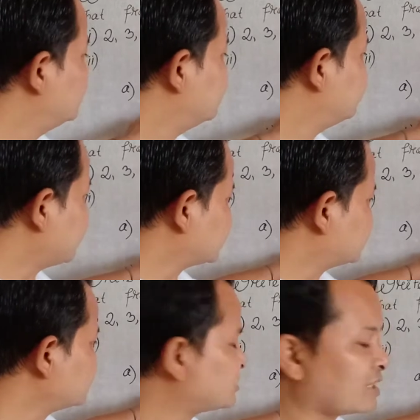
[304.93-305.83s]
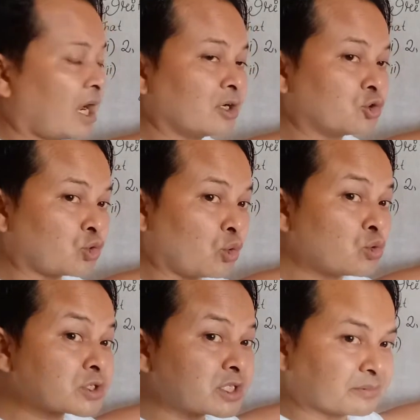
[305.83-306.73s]
Factors are
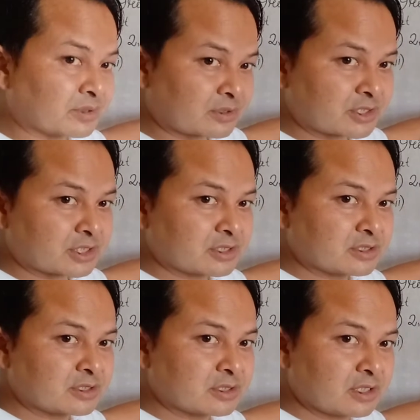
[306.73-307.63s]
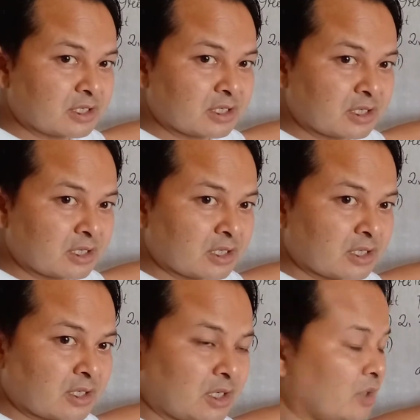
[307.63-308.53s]
those numbers
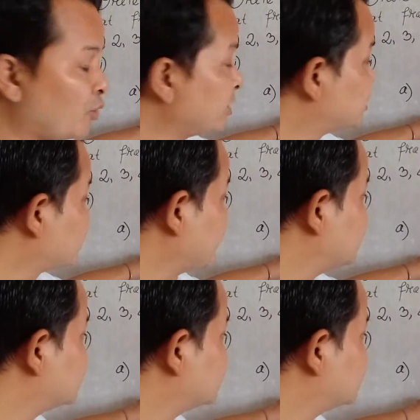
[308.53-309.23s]
which can